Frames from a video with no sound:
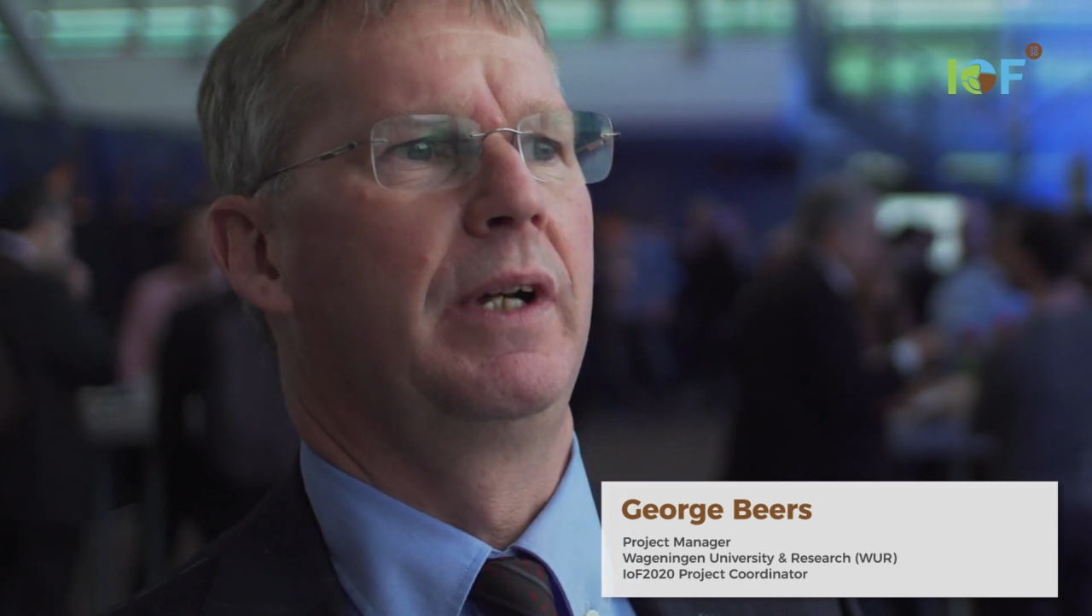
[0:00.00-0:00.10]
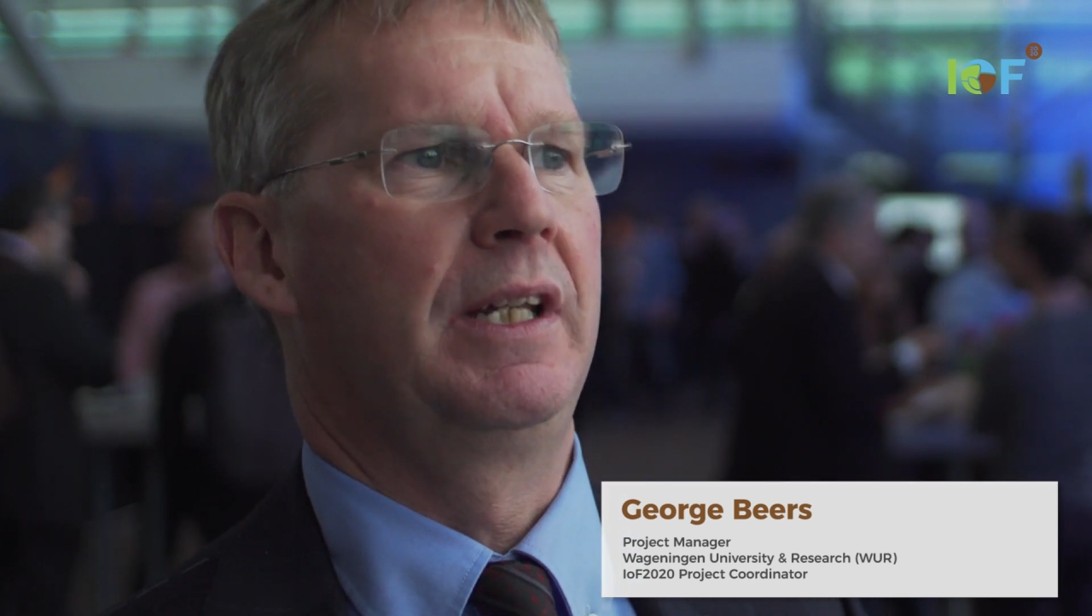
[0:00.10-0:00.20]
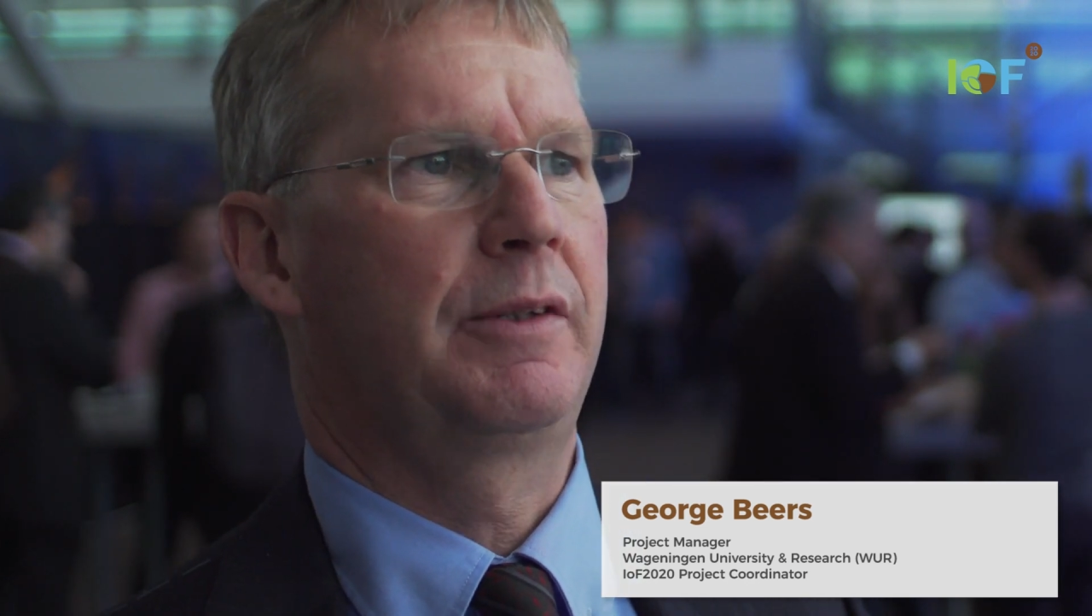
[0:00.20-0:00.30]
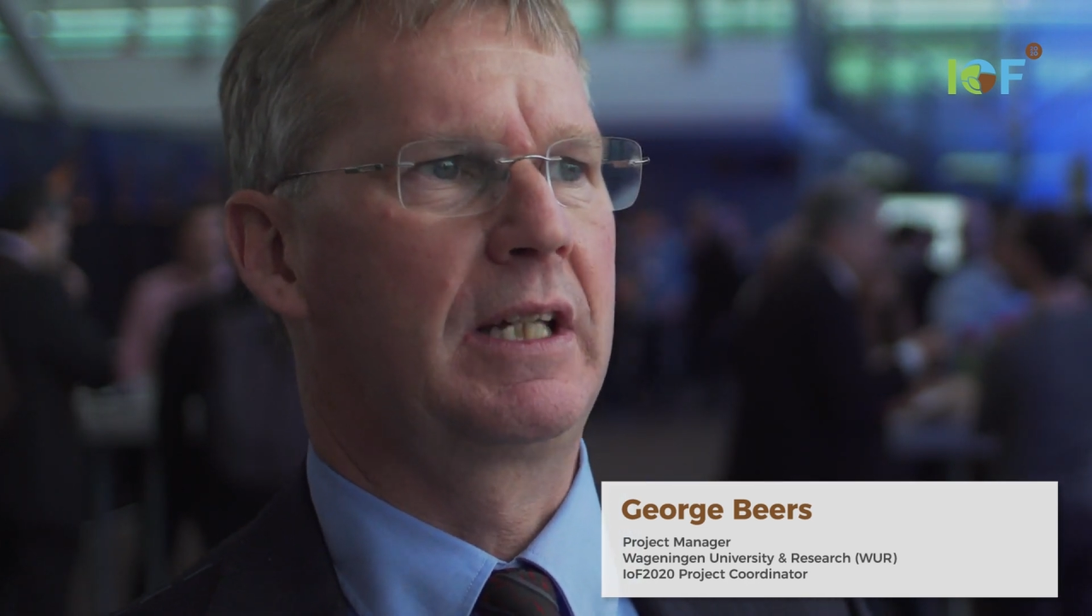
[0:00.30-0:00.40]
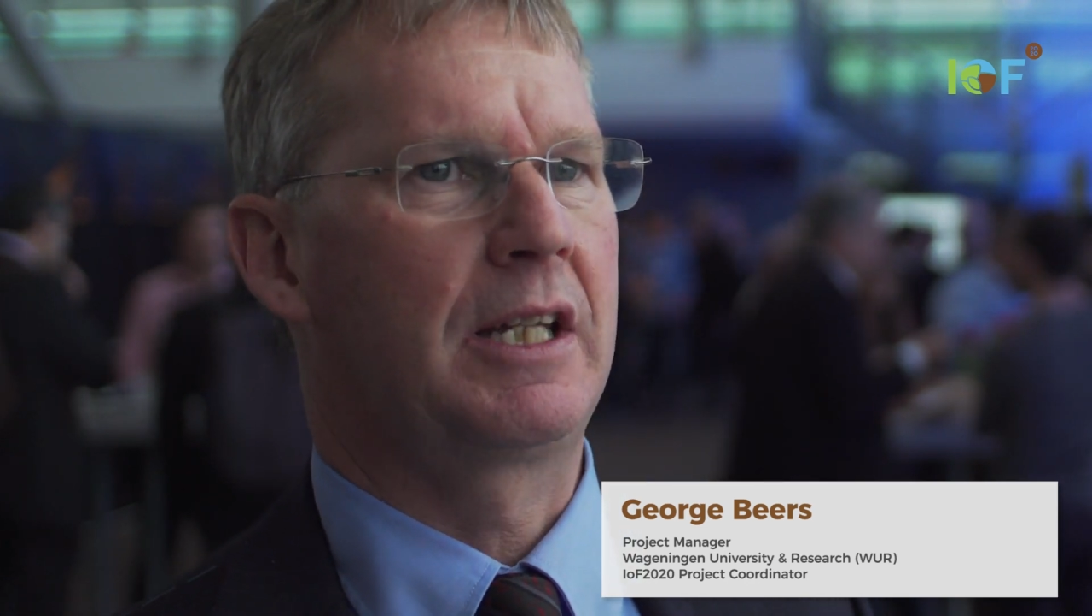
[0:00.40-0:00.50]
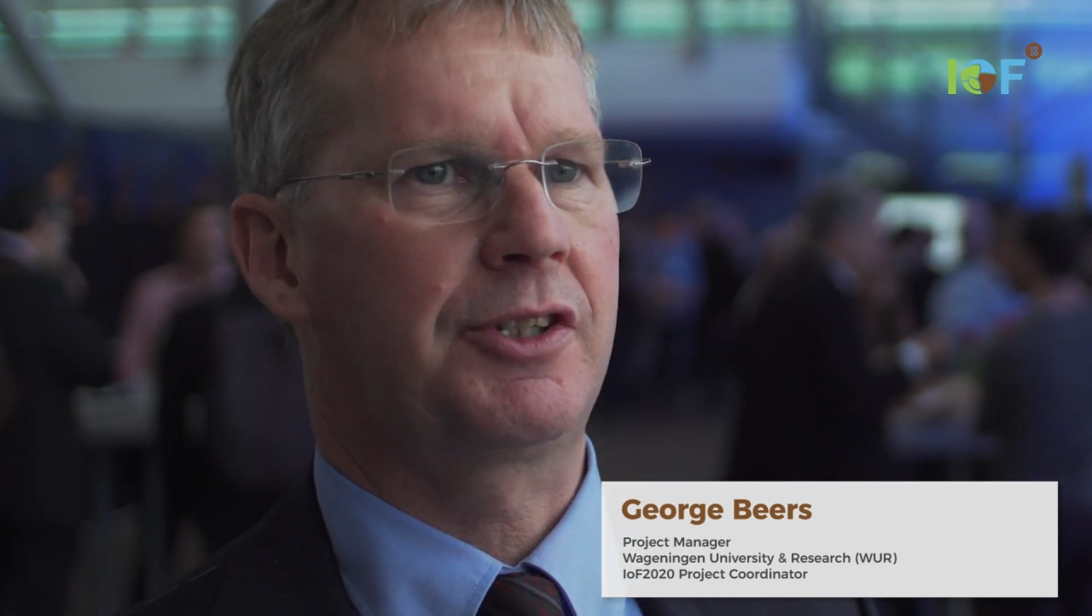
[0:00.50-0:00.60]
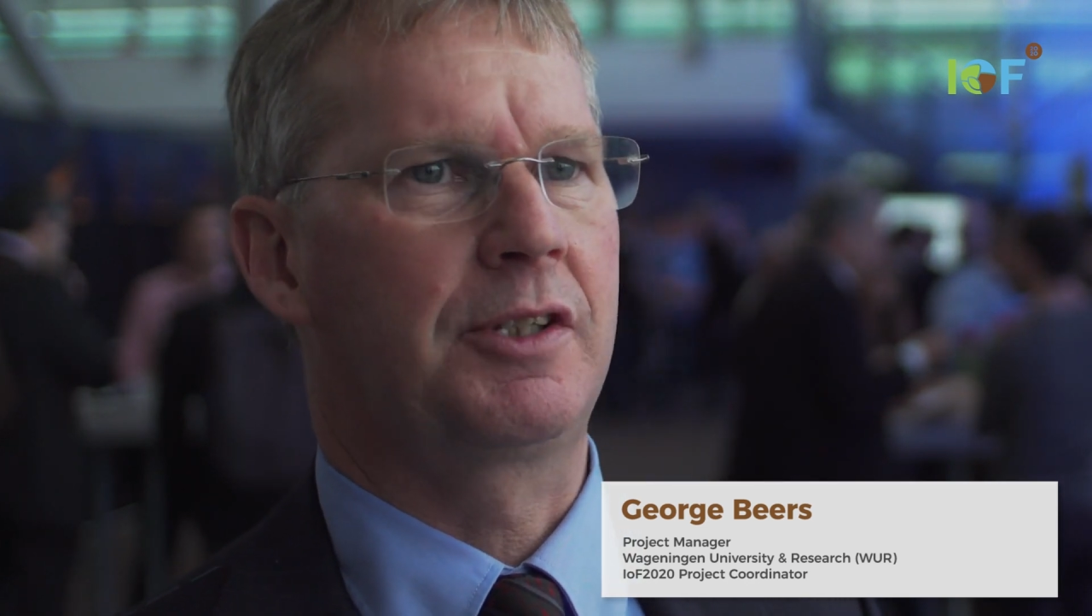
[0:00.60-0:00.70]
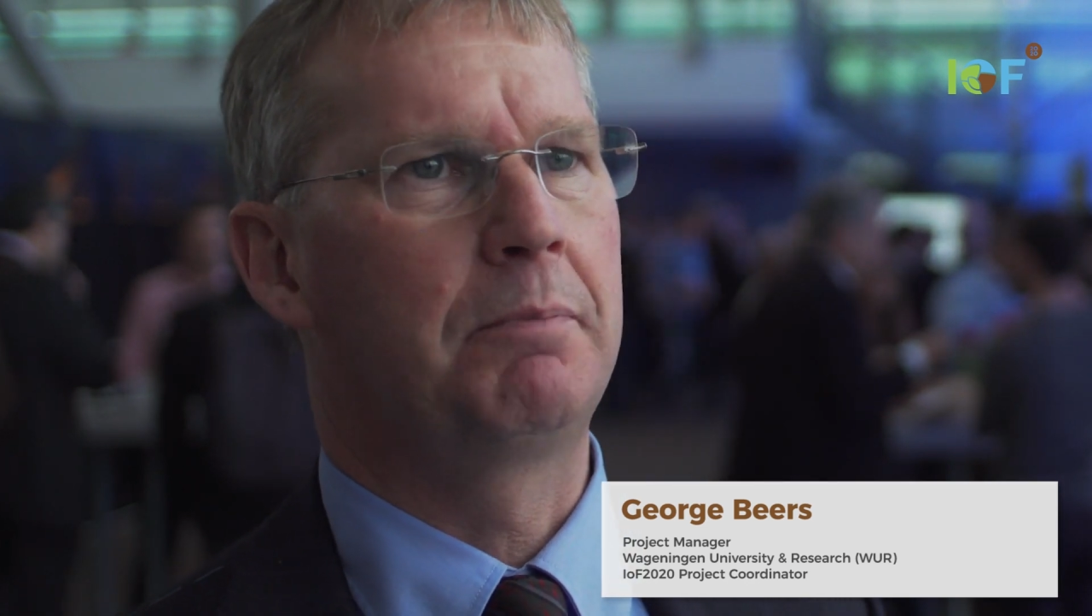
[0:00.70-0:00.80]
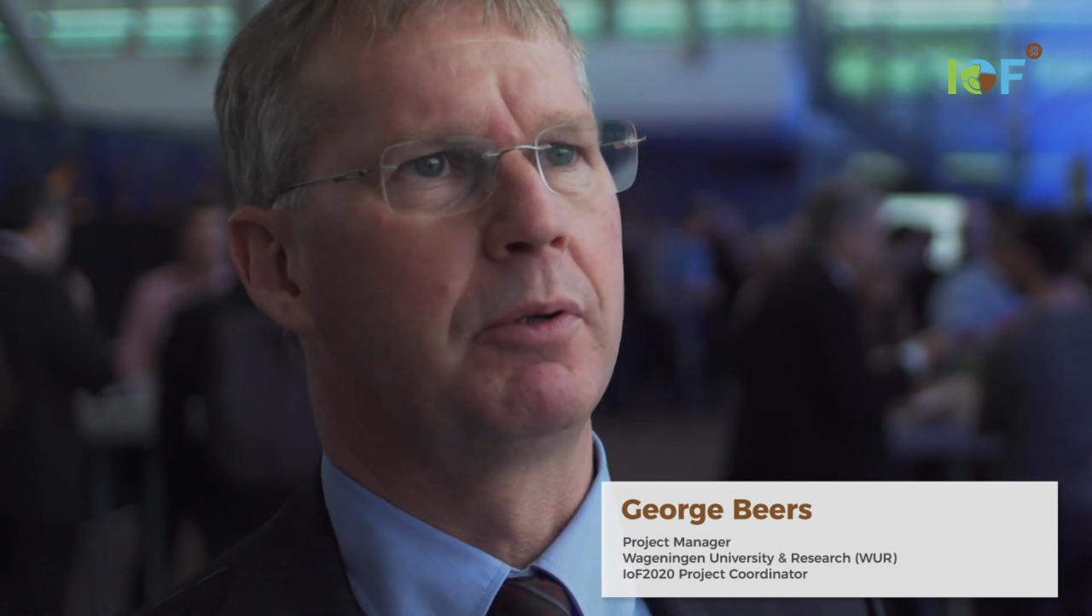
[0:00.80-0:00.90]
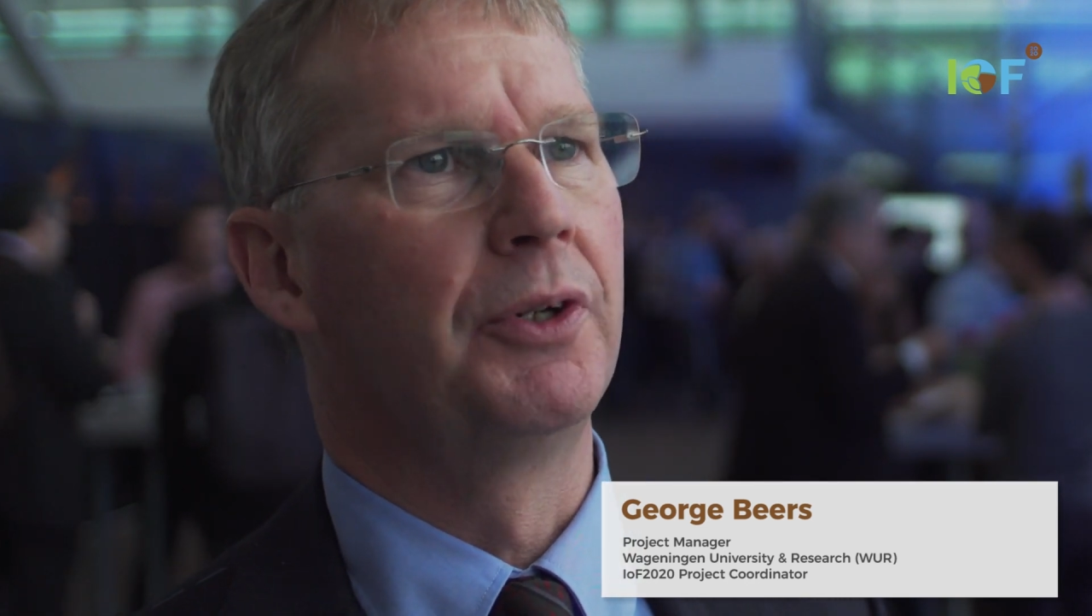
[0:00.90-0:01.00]
it gets
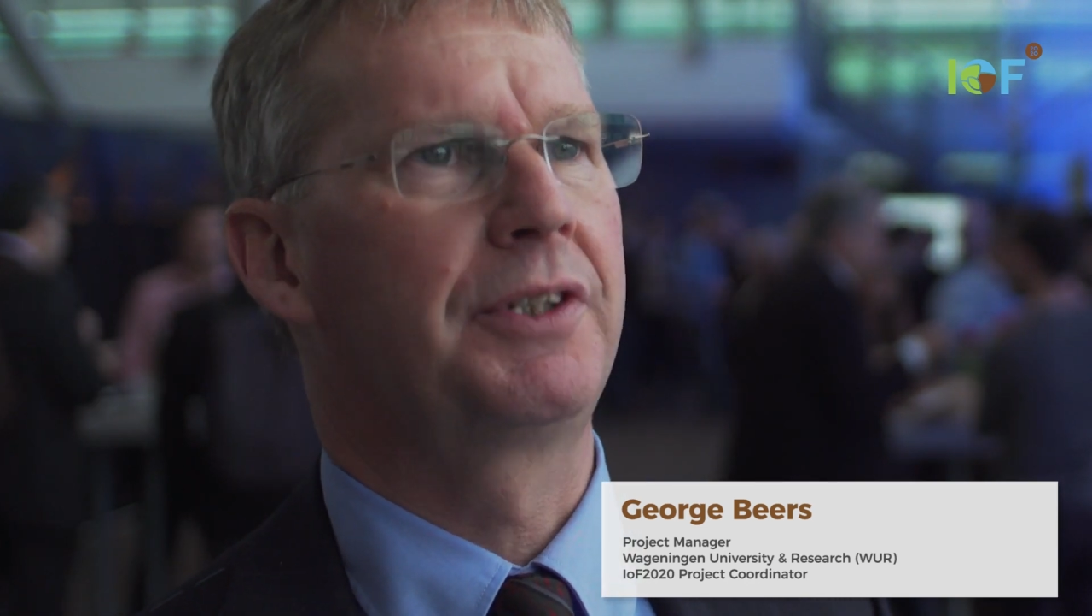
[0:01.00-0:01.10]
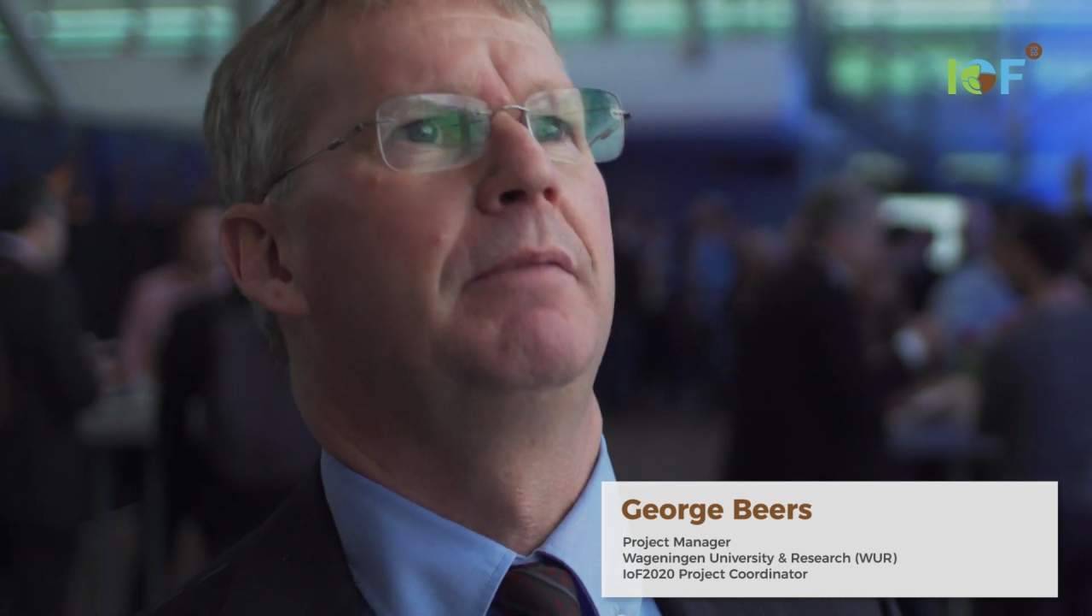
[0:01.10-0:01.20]
deployed